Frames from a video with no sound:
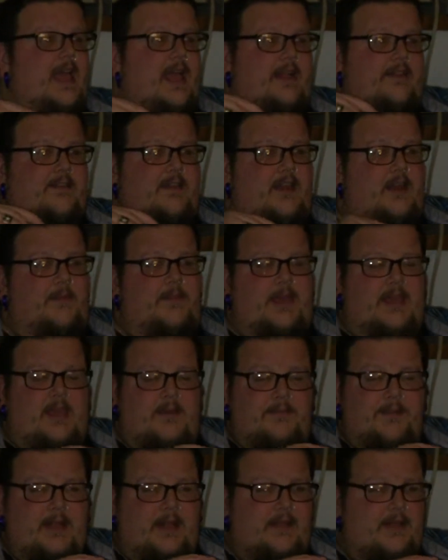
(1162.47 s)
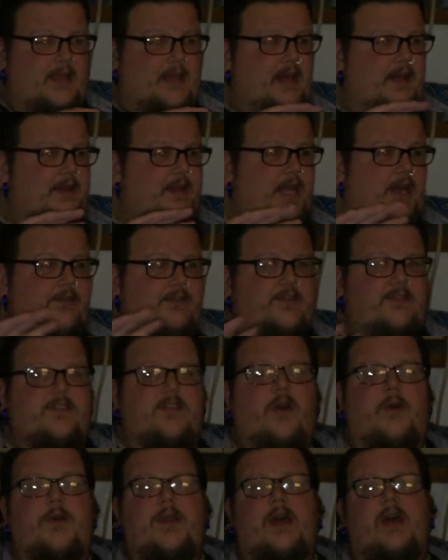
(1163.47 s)
It's gonna be completely cutting out
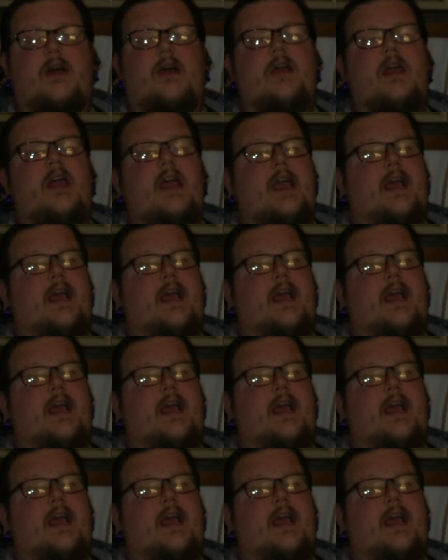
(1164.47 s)
soda.